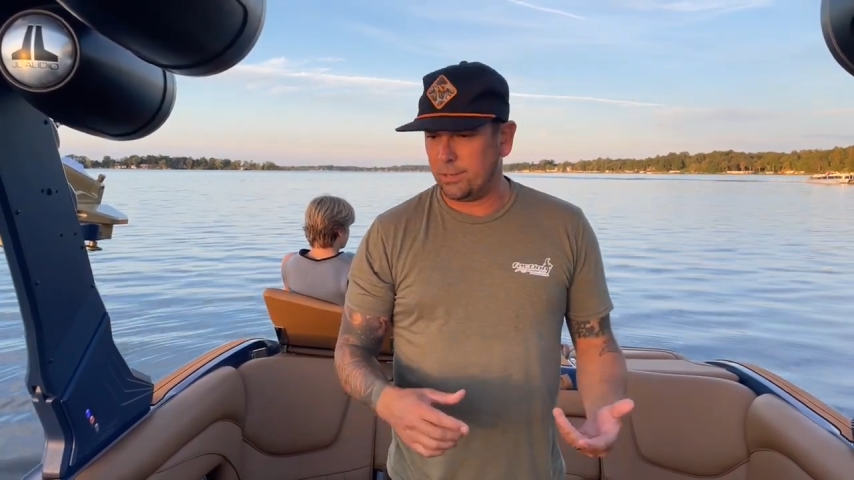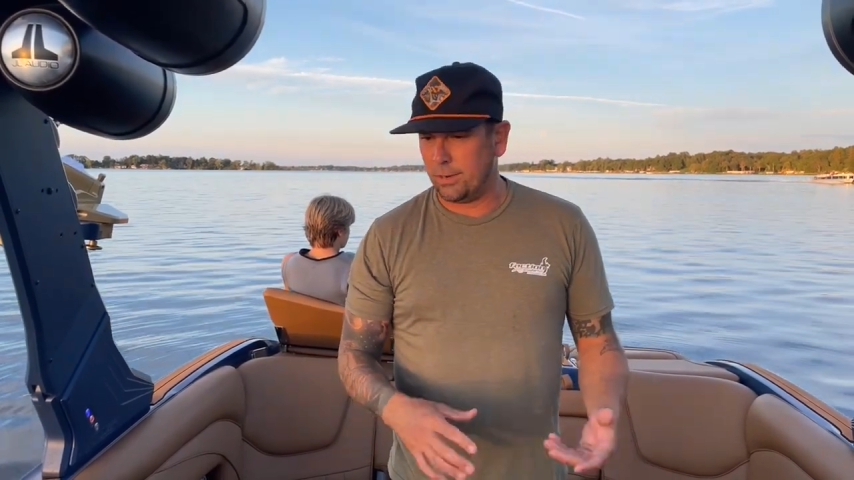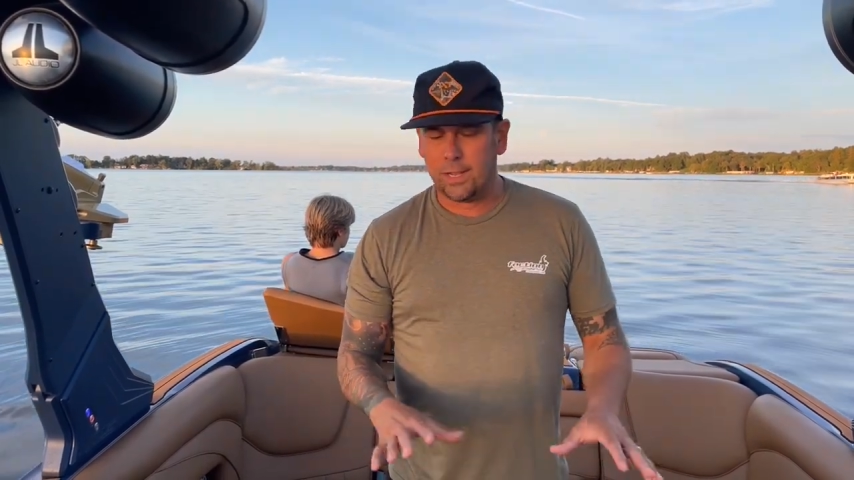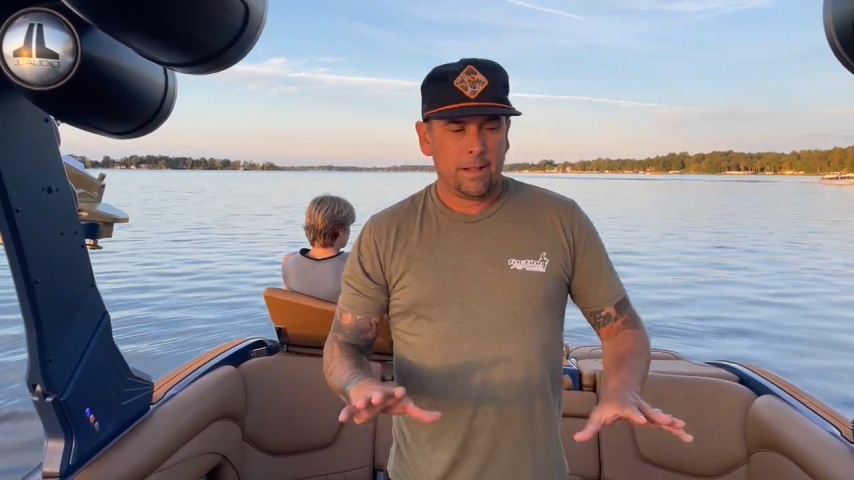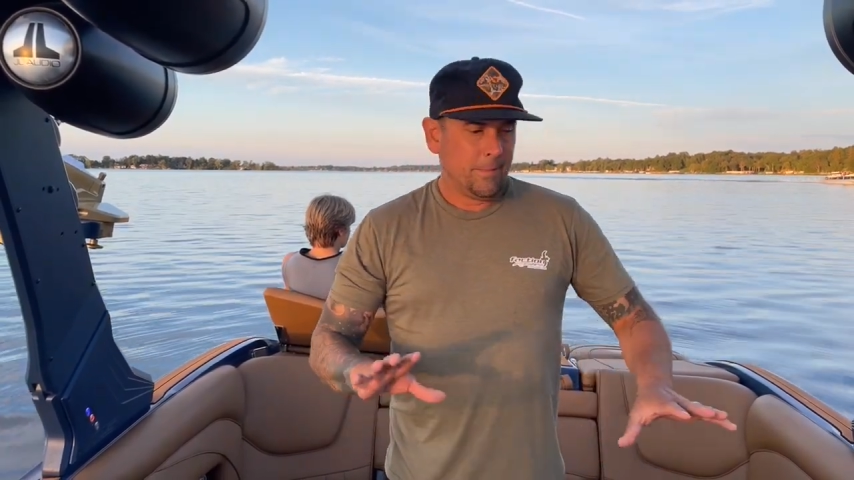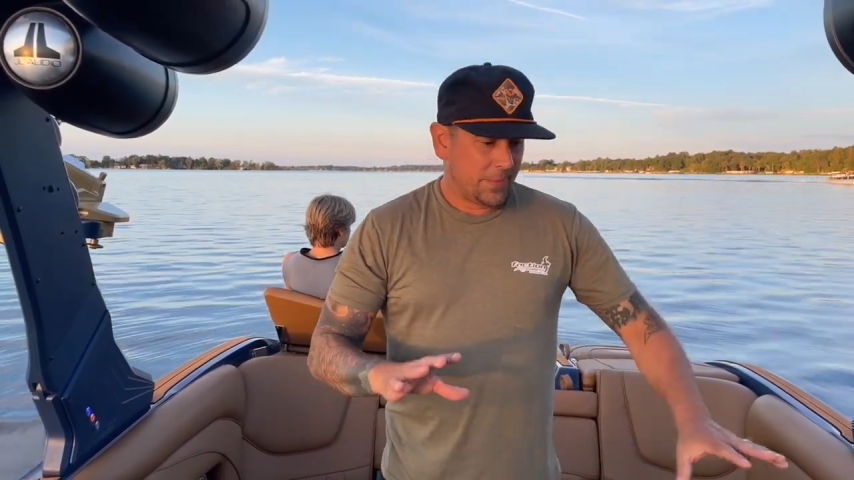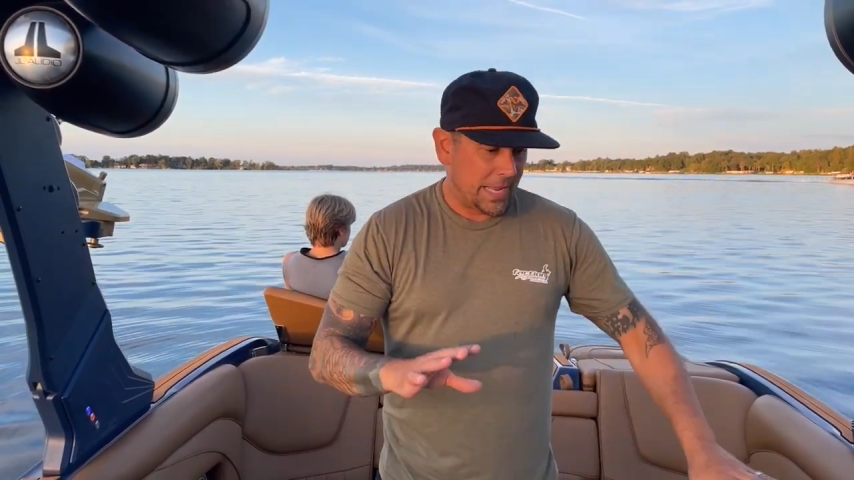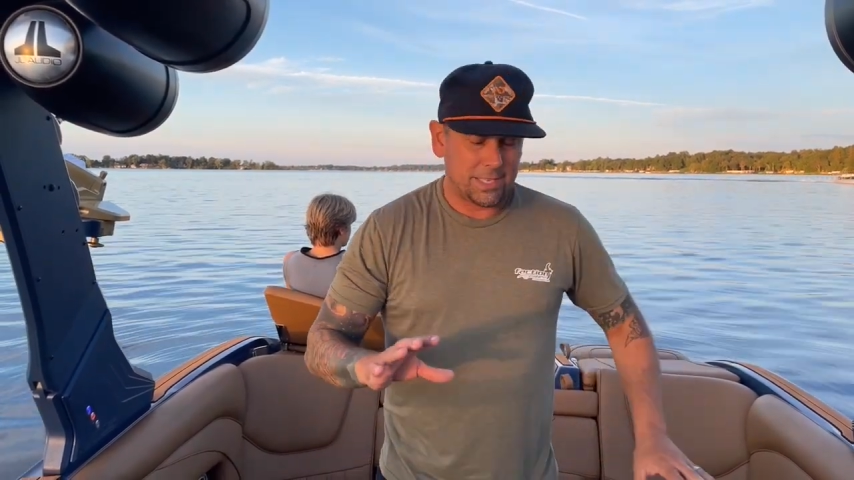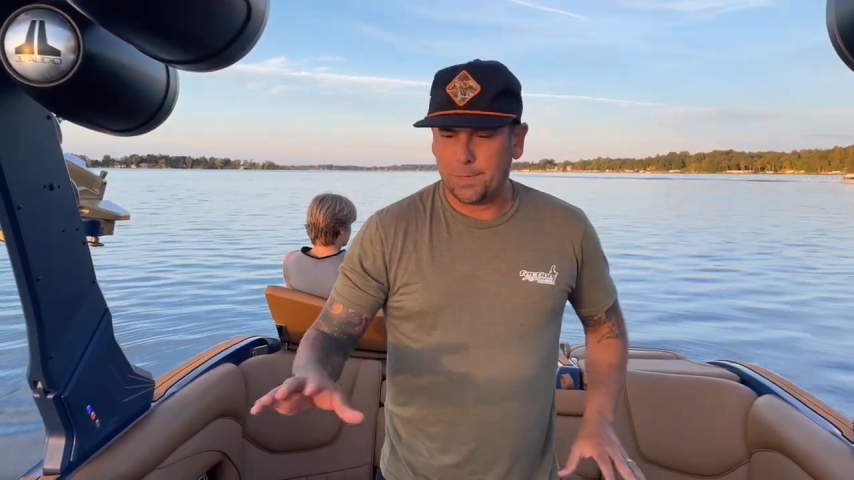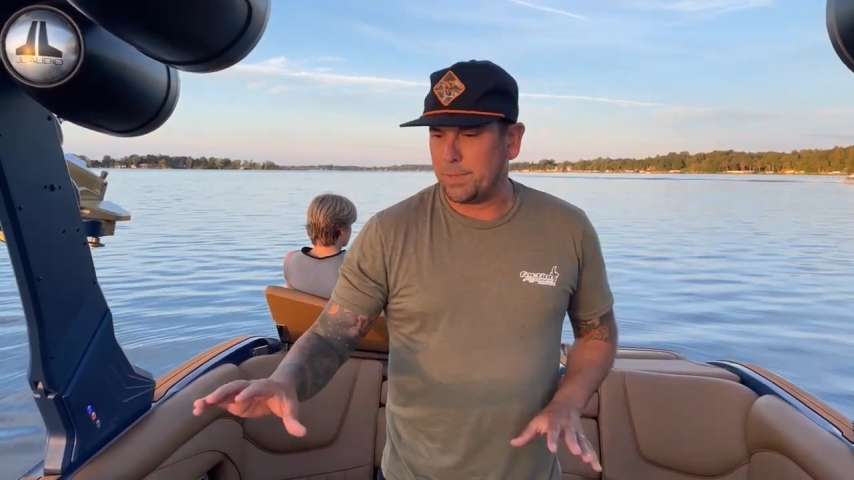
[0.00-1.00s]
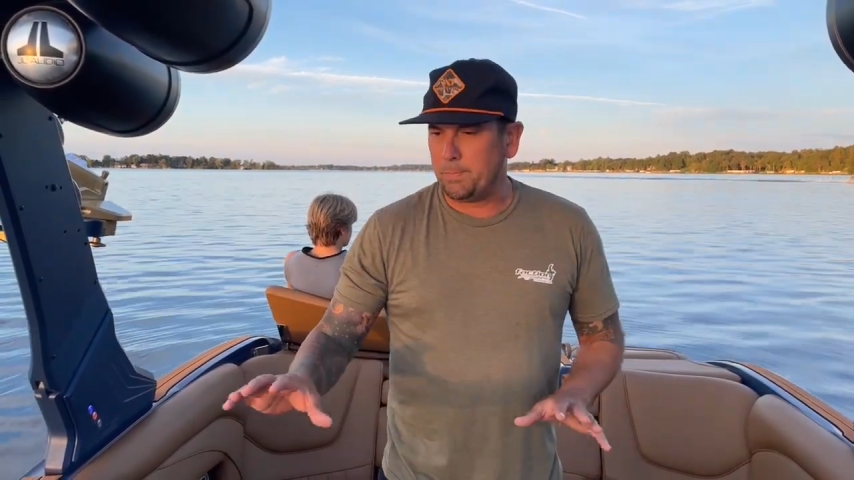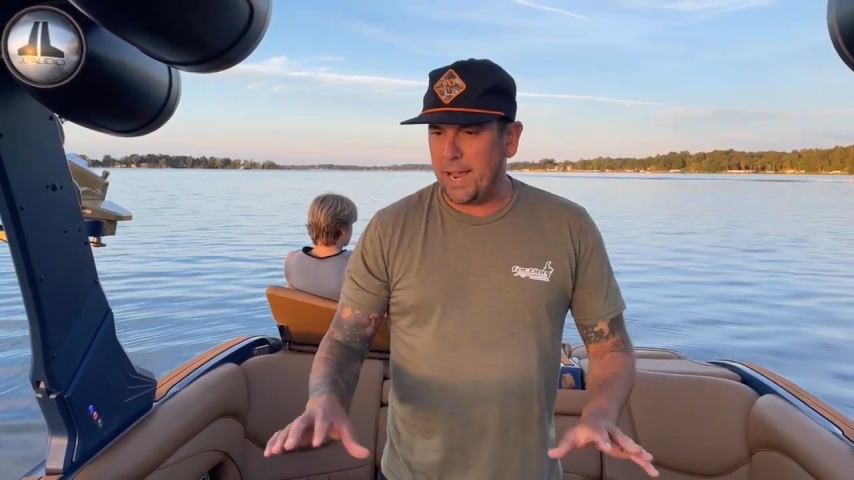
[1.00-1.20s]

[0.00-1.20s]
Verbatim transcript: So that's some of the